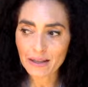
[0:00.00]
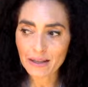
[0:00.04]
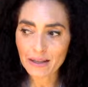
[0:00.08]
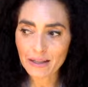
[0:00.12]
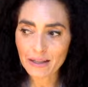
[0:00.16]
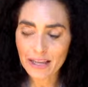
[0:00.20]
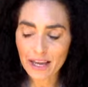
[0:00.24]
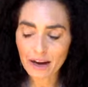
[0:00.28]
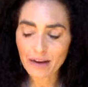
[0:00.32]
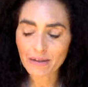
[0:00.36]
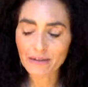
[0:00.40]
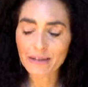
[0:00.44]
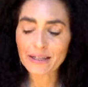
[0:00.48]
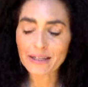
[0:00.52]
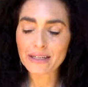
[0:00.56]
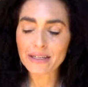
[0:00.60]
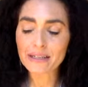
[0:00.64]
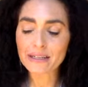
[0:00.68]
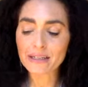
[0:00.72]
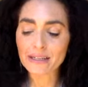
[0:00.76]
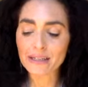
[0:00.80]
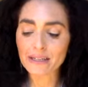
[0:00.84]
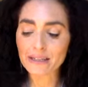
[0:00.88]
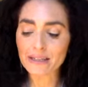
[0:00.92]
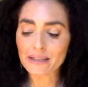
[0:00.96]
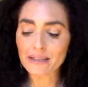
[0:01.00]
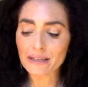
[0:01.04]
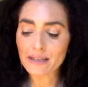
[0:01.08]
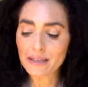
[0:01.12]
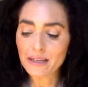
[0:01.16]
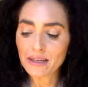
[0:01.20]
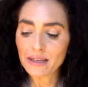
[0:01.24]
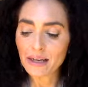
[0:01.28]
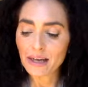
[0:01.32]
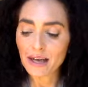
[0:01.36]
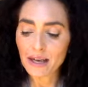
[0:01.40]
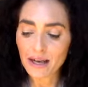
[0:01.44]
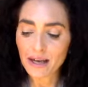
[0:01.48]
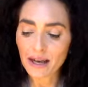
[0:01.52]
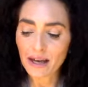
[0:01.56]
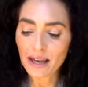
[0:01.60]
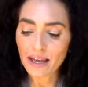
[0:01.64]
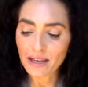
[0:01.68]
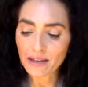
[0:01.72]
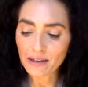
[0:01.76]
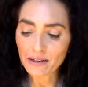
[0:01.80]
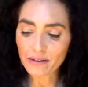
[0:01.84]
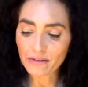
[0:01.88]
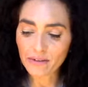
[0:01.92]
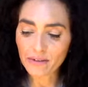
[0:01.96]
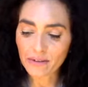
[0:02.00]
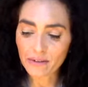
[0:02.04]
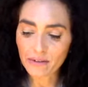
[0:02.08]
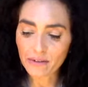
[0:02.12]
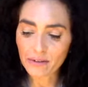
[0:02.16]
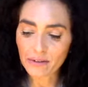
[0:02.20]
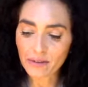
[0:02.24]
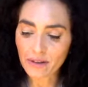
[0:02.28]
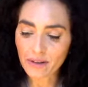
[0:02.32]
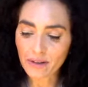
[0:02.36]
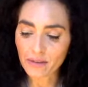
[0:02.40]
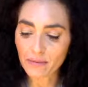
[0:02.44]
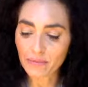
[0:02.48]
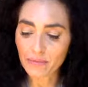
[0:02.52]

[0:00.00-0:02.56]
Carol Gilligan, uh, I interviewed uh,